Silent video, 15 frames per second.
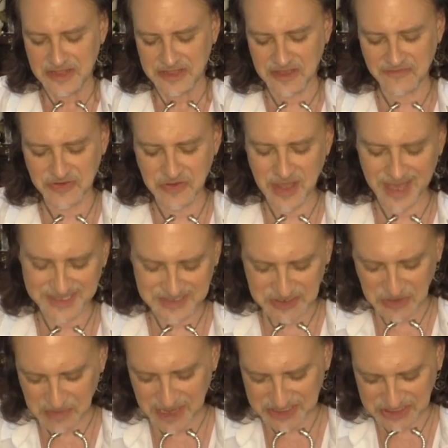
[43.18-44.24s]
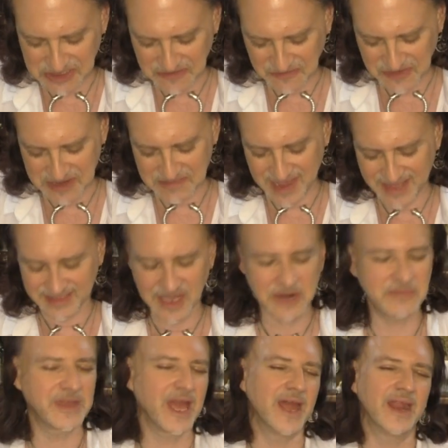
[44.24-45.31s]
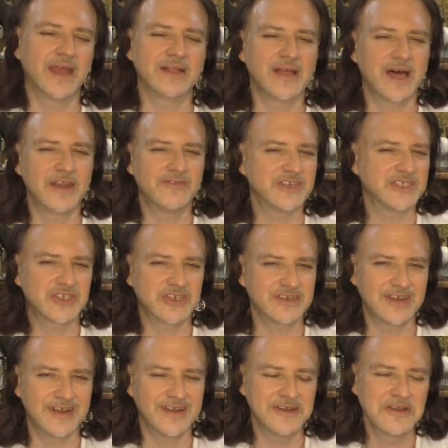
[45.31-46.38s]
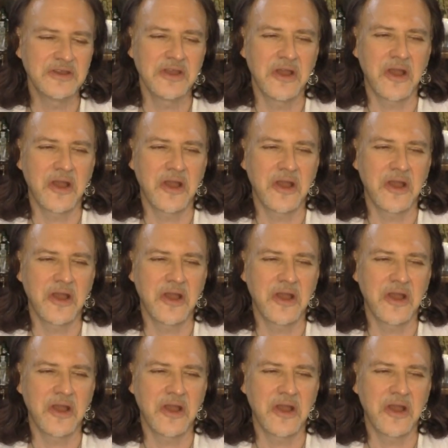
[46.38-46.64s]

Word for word: Love you guys so much. The feedback that I'm getting, a lot of us are